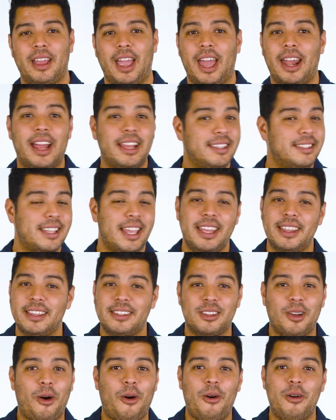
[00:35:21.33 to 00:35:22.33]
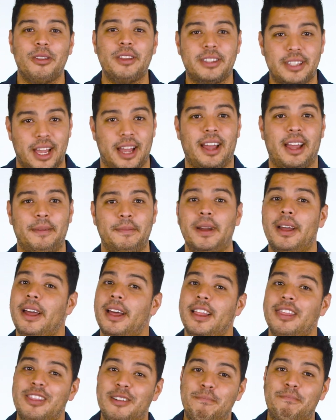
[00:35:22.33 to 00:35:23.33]
And I say this all the time,
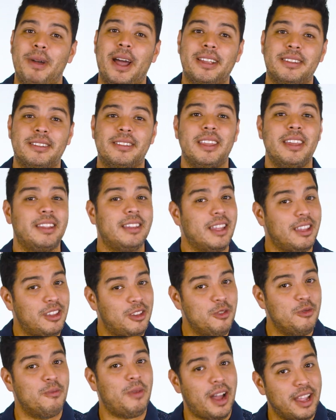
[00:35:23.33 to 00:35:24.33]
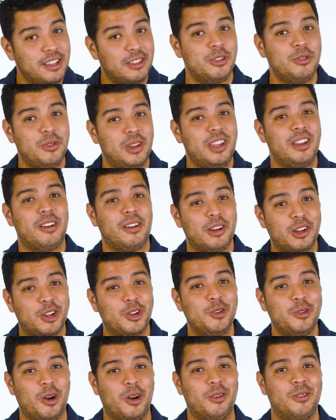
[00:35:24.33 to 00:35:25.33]
the best thing that you might do here at
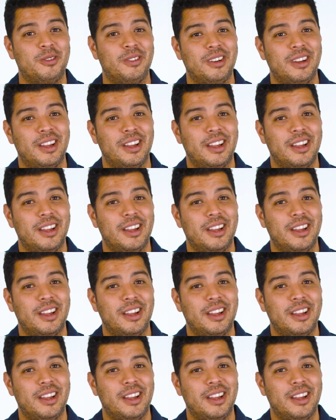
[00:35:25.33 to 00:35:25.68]
Akuo